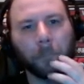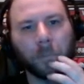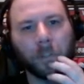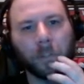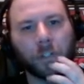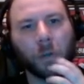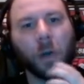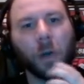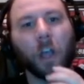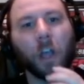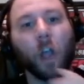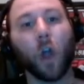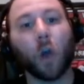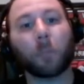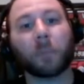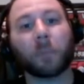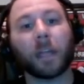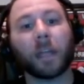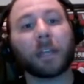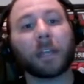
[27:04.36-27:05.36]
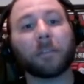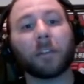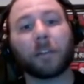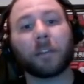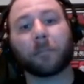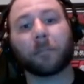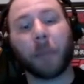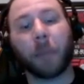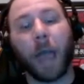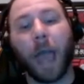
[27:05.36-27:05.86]
so I hope that even
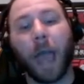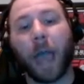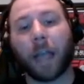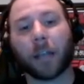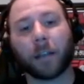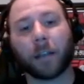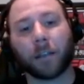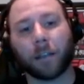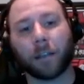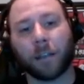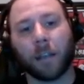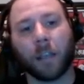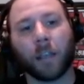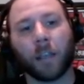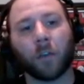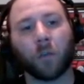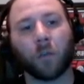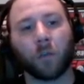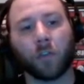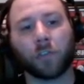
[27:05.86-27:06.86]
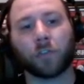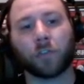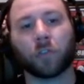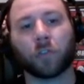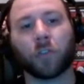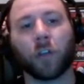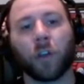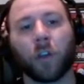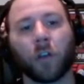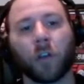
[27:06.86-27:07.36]
if Pac in Orange
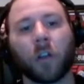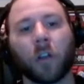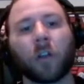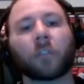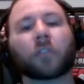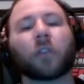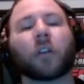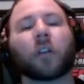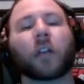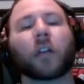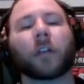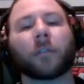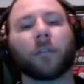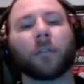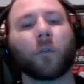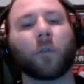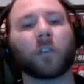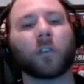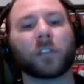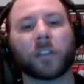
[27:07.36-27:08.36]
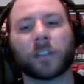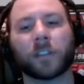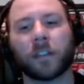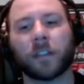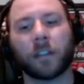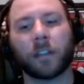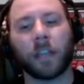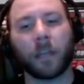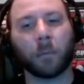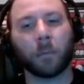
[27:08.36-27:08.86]
if Orange
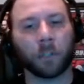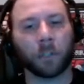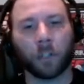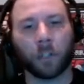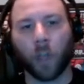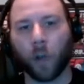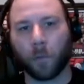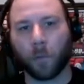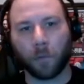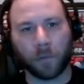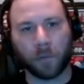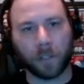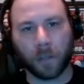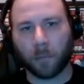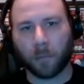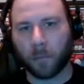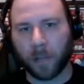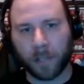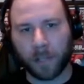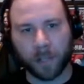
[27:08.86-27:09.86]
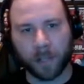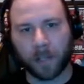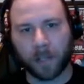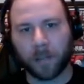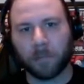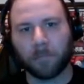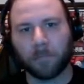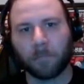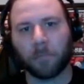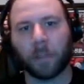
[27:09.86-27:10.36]
isn't able to go for some
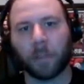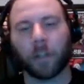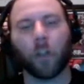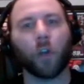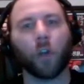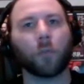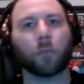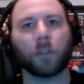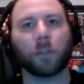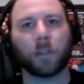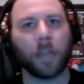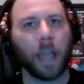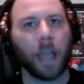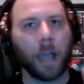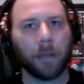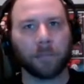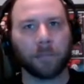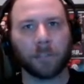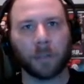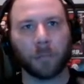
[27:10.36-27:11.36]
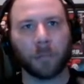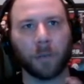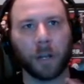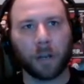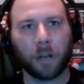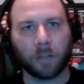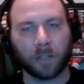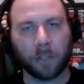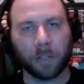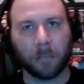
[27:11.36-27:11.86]
reason, like hopefully they have someone
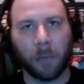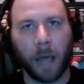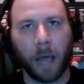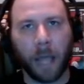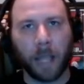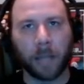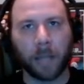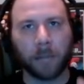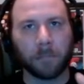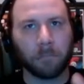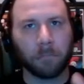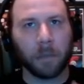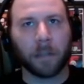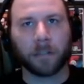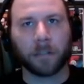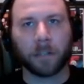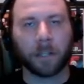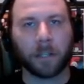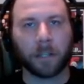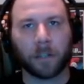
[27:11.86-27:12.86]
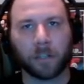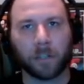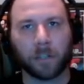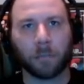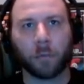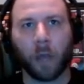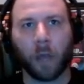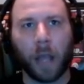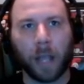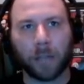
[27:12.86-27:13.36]
else in mind as like a
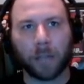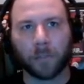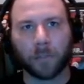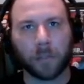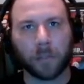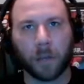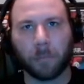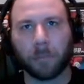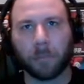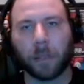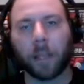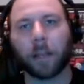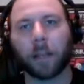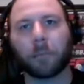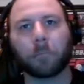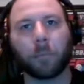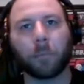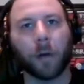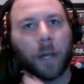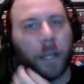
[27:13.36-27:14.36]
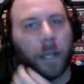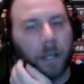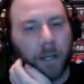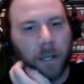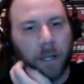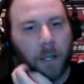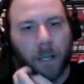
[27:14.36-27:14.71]
surprise or something. But